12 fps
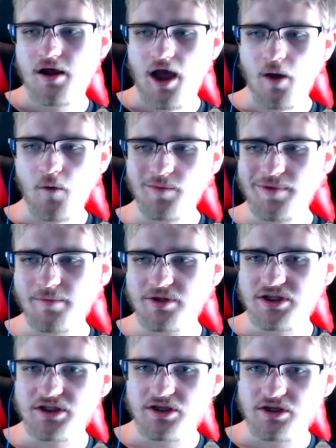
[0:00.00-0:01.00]
I want to be able
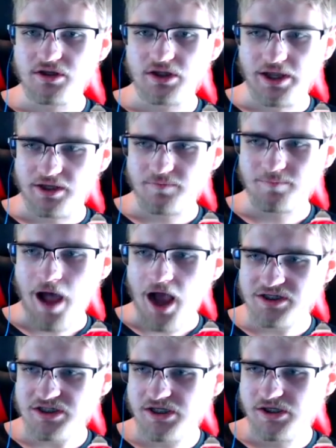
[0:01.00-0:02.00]
to, like,
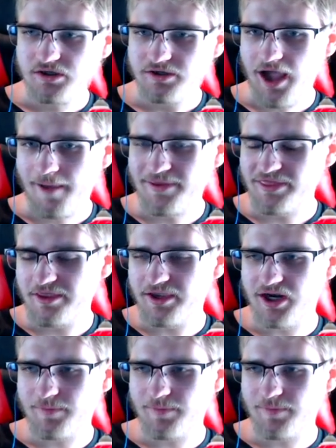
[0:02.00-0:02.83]
Moxie got me thinking